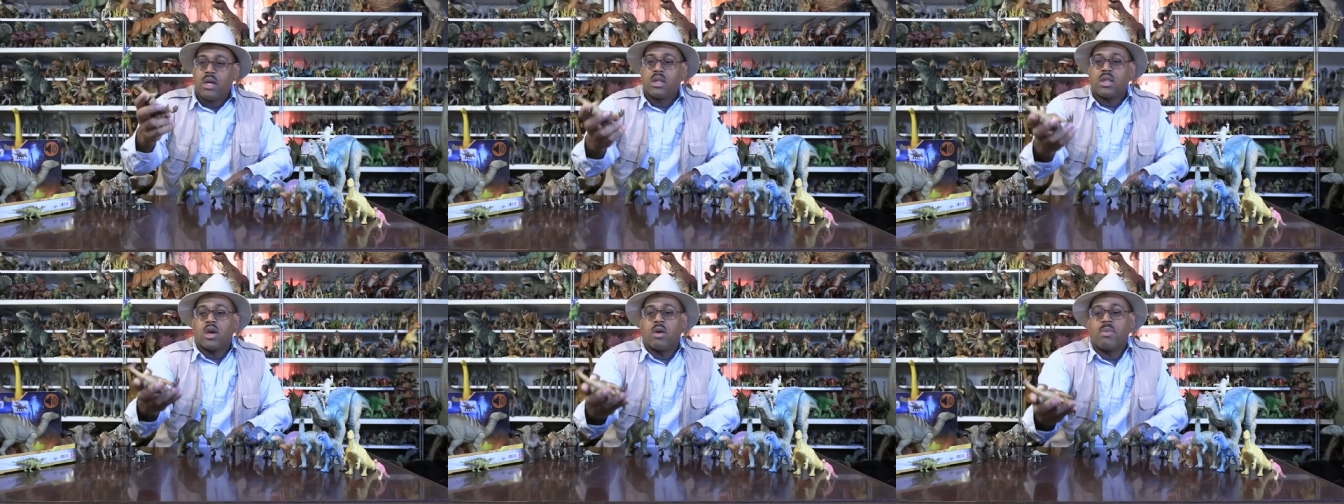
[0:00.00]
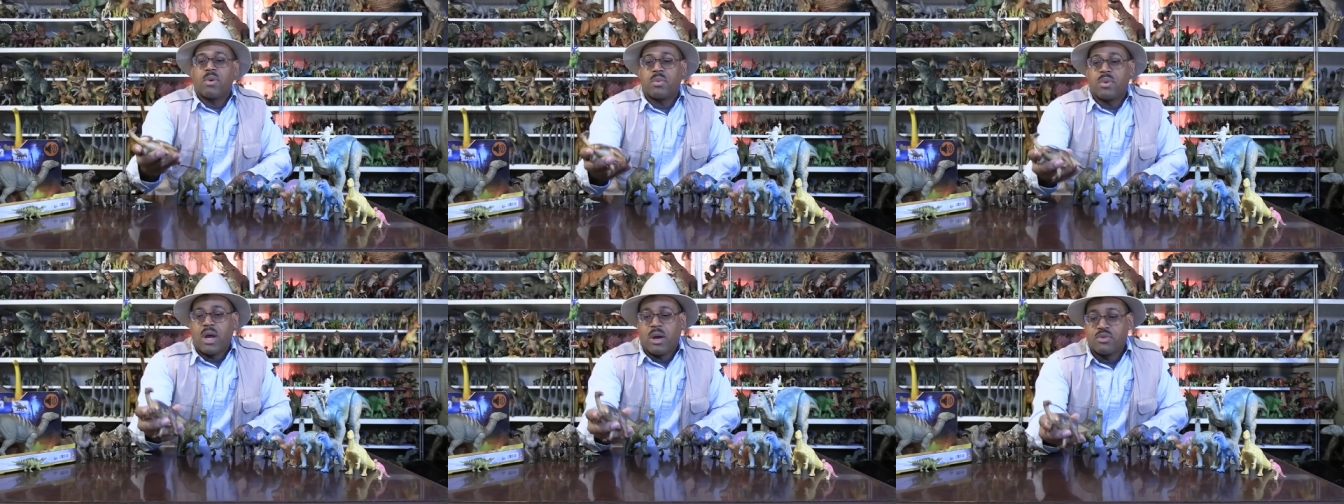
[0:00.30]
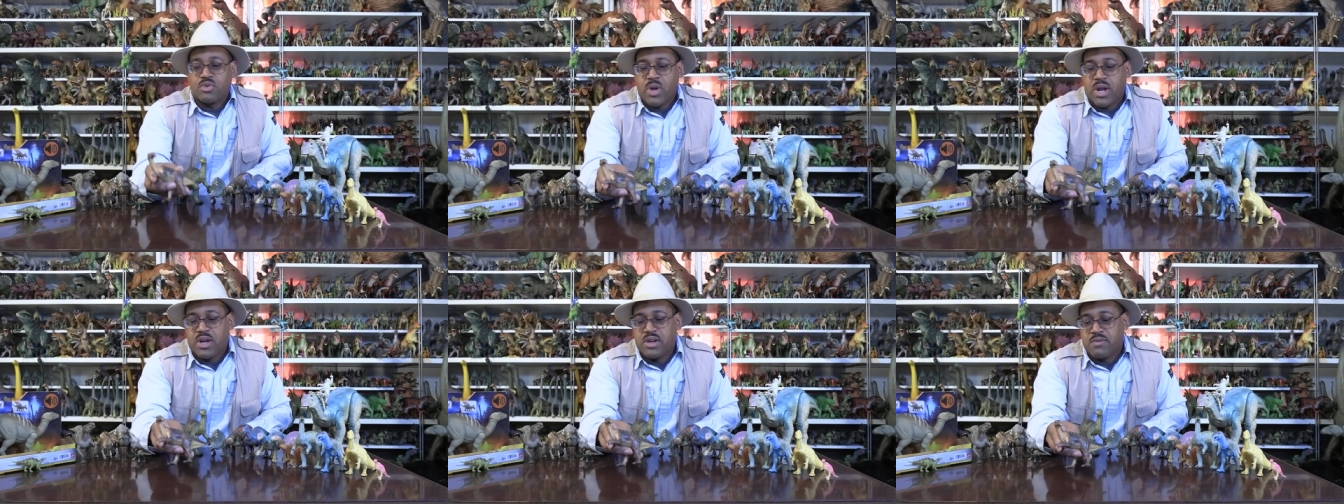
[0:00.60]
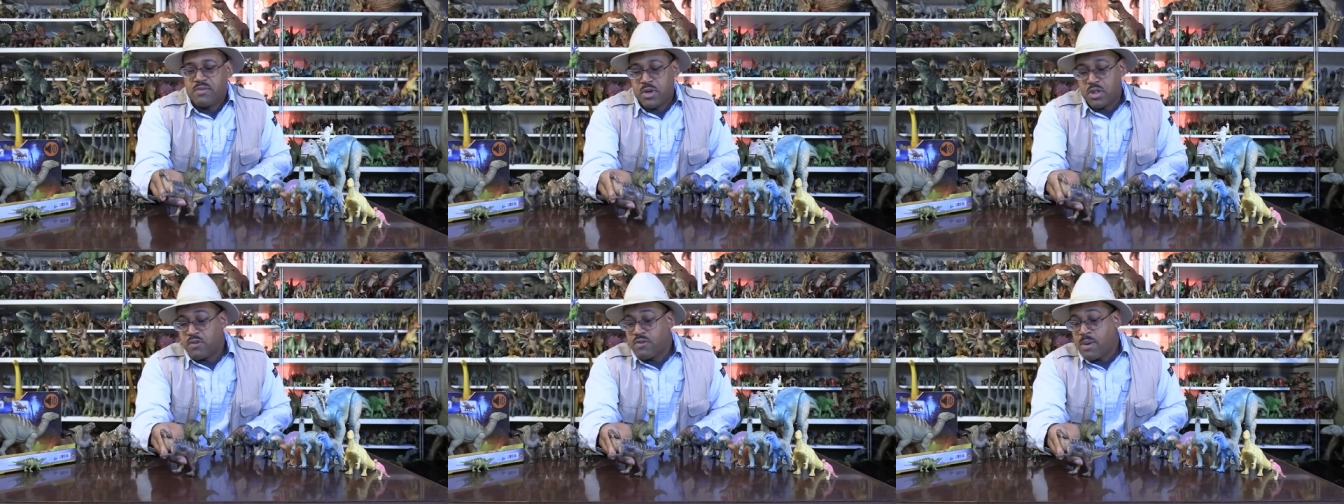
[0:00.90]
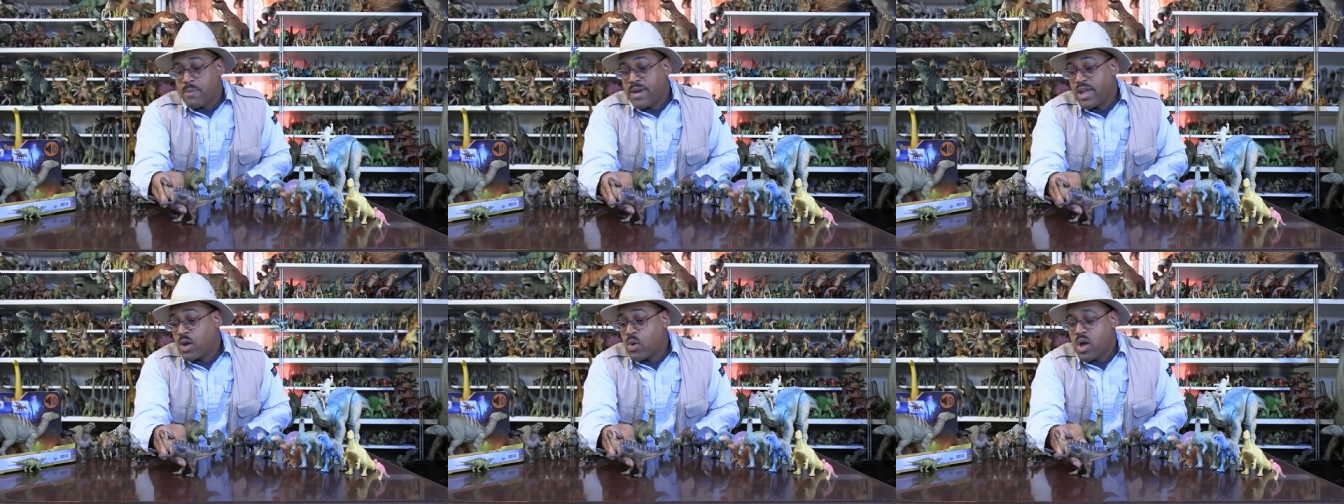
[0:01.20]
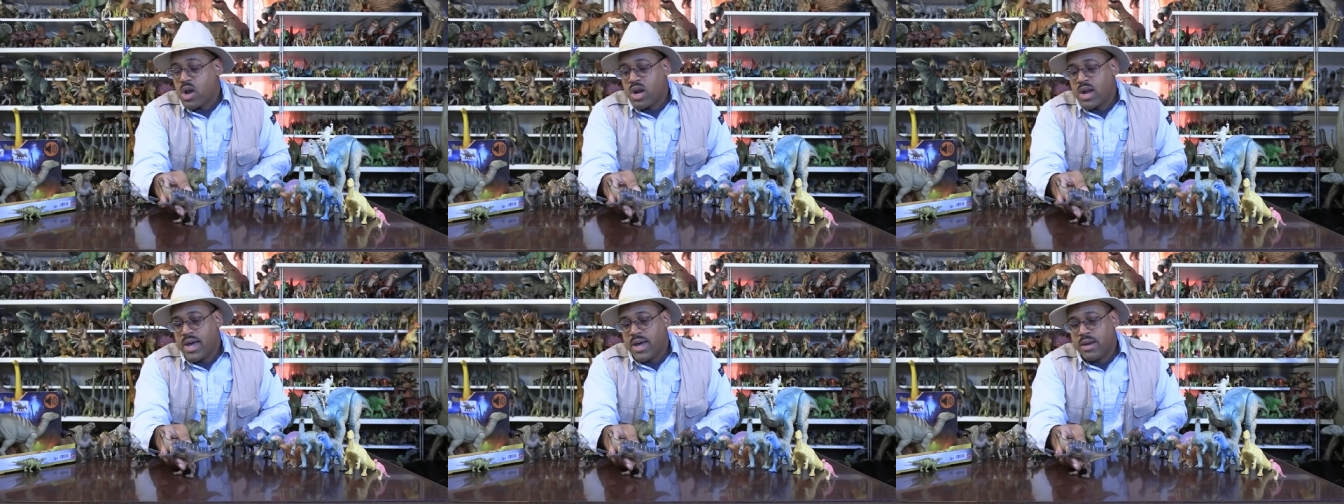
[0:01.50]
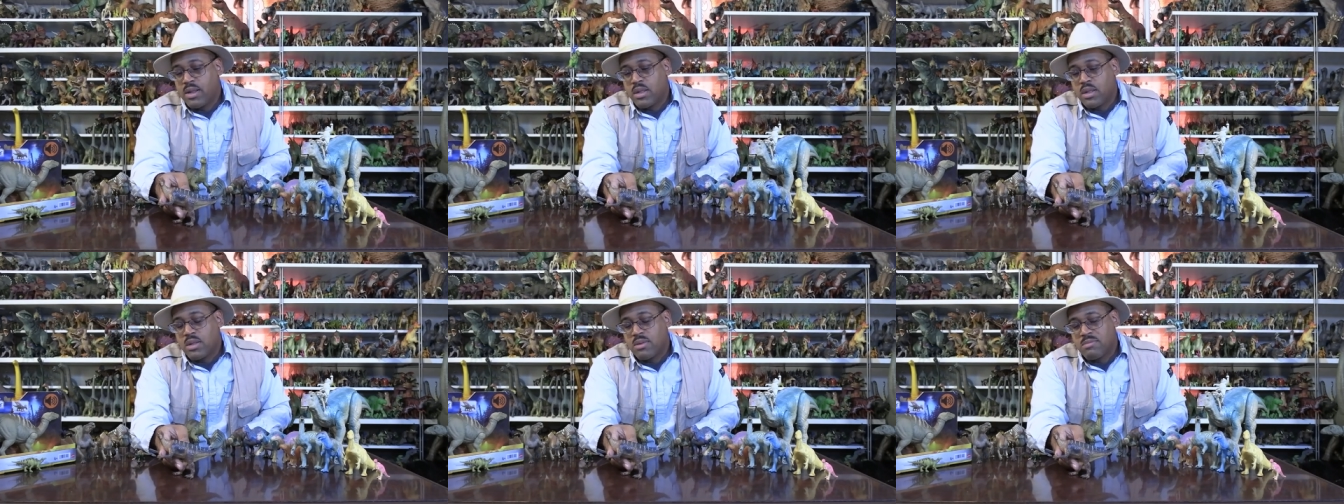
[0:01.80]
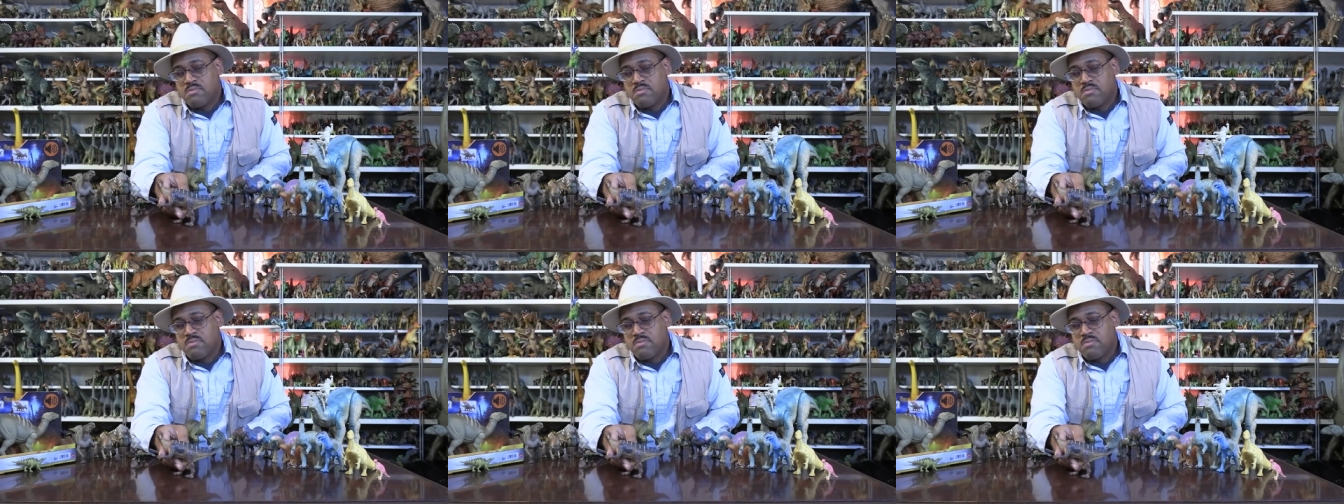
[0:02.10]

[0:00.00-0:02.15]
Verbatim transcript: So I remember I was trying to diversify my iguanodons.